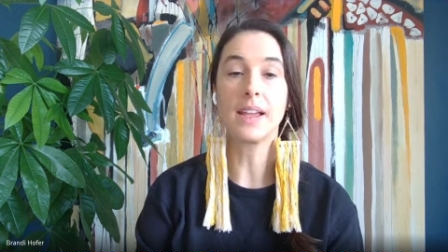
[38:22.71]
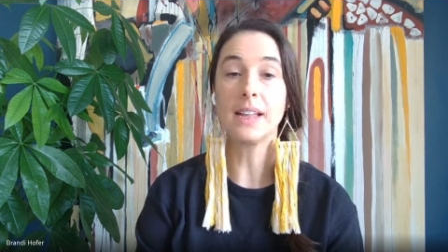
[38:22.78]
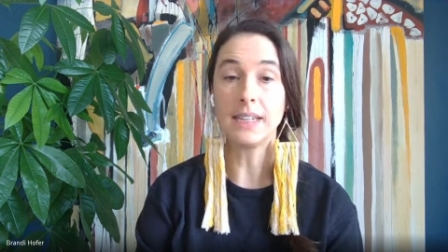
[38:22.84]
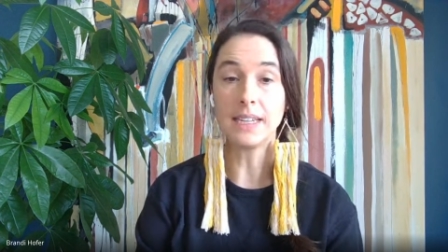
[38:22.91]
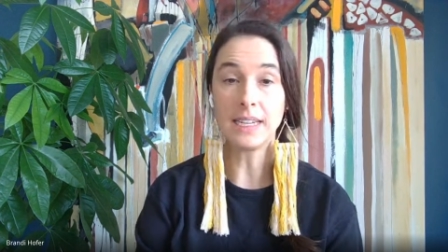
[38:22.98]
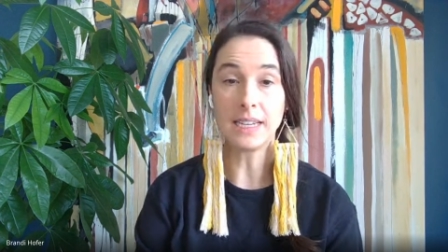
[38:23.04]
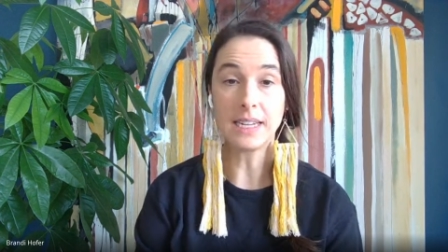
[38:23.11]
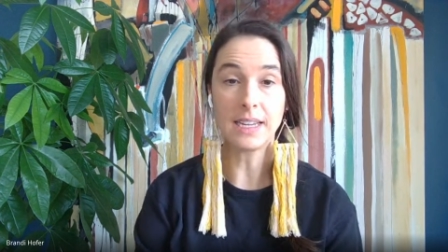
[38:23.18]

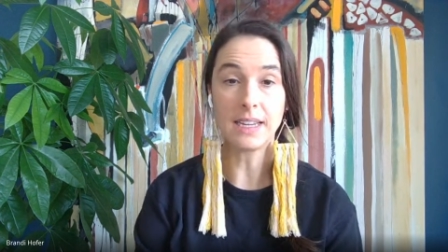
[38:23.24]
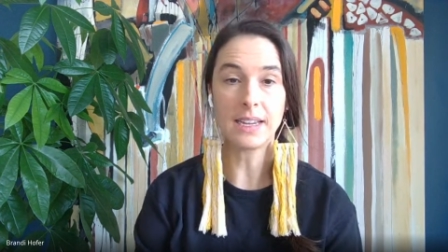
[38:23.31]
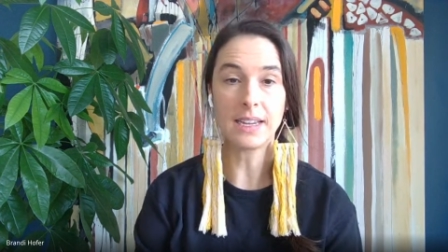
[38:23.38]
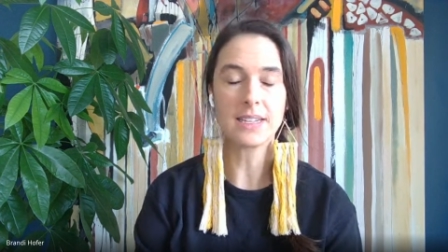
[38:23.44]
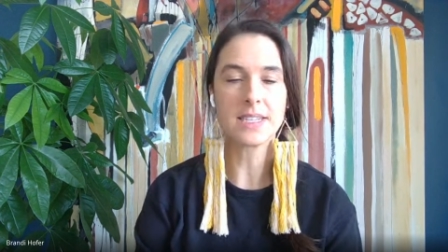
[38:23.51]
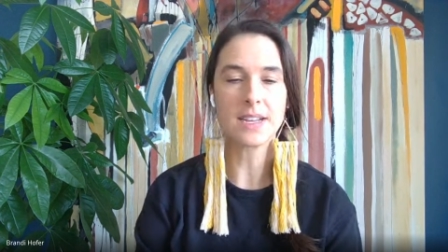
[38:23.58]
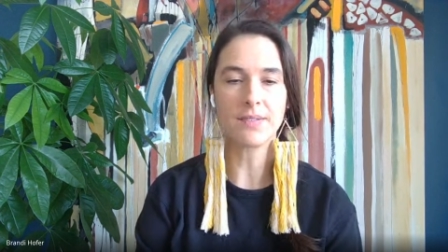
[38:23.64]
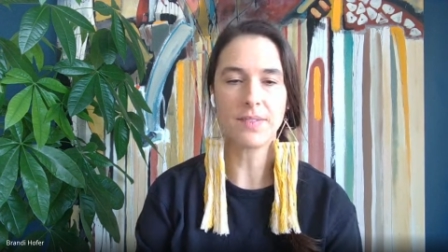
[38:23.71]
cleaning,
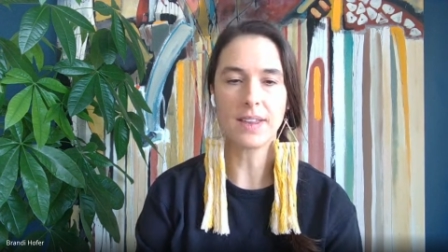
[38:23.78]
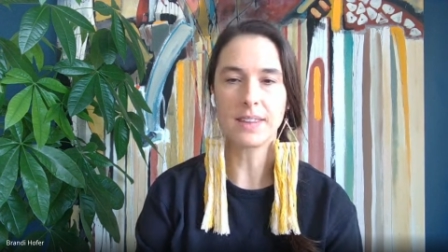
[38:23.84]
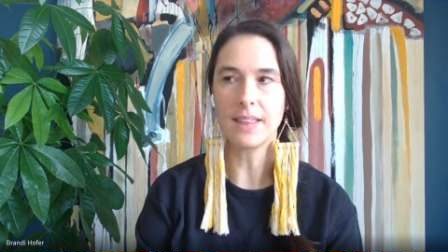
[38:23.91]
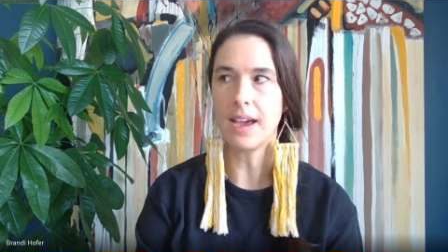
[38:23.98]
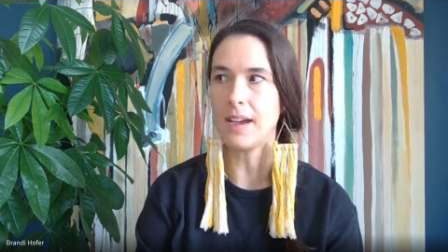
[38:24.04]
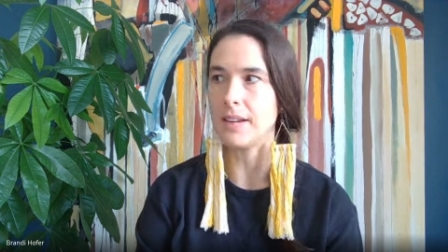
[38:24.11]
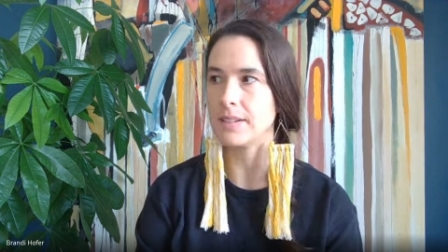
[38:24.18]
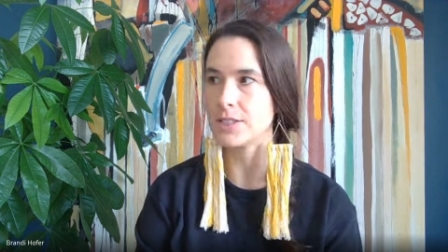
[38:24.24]
and stuff like
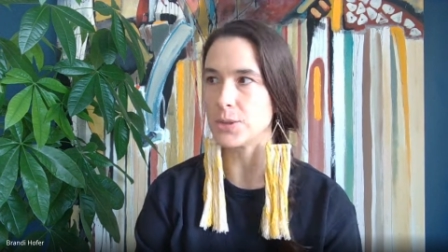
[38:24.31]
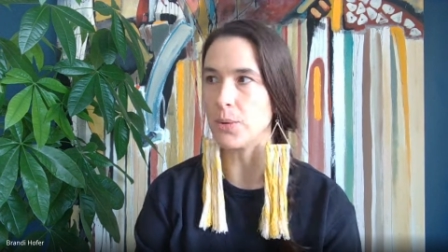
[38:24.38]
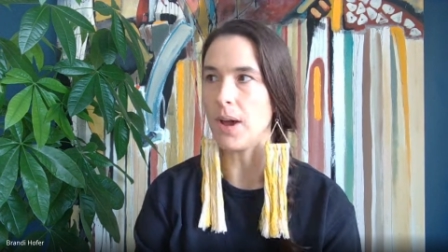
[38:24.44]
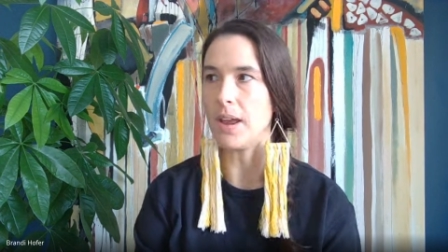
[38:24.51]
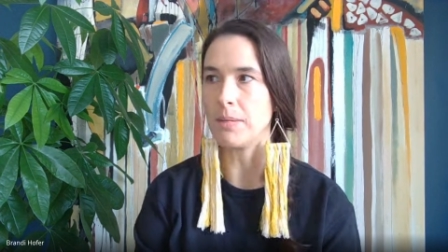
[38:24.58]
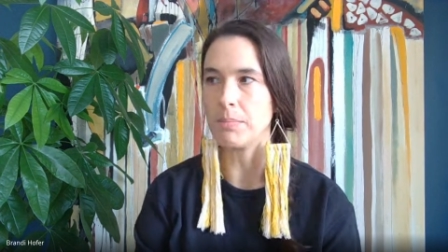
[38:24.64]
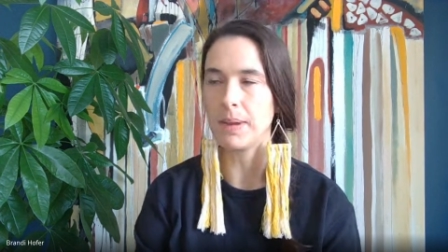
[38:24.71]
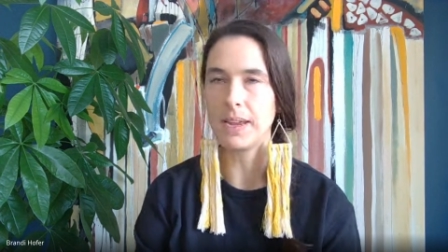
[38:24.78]
that. So
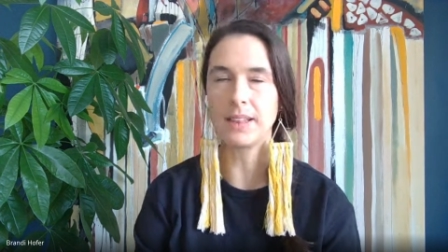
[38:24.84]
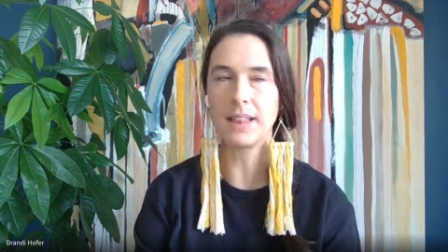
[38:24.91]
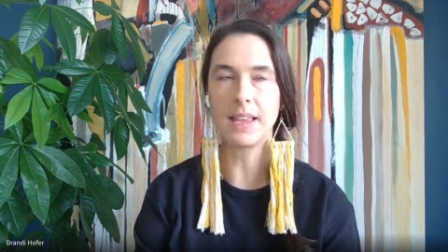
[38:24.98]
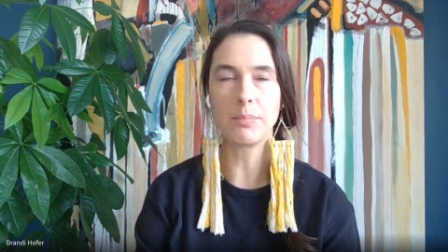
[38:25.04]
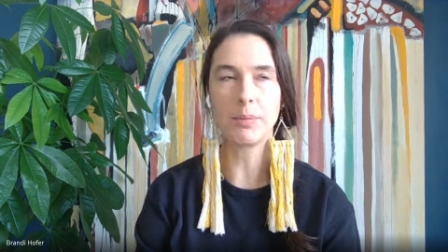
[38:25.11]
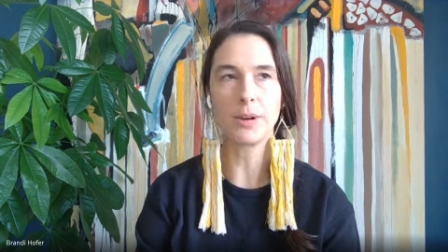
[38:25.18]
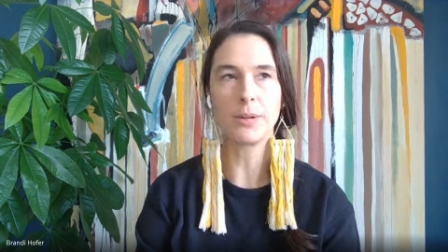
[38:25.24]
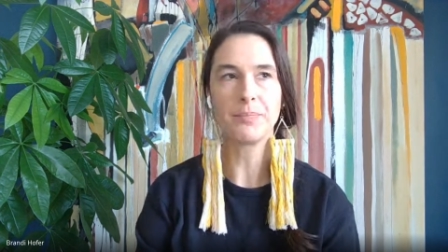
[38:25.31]
unpaid
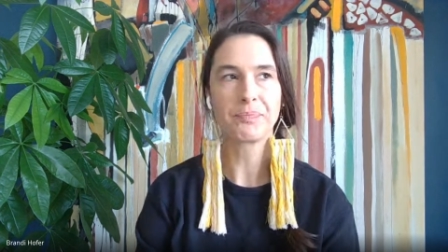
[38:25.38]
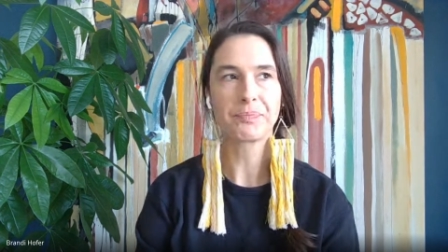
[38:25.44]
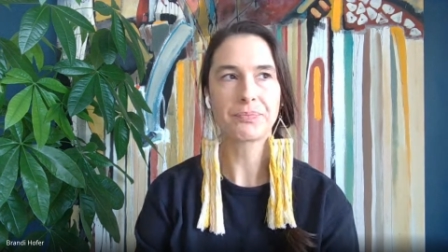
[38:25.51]
labor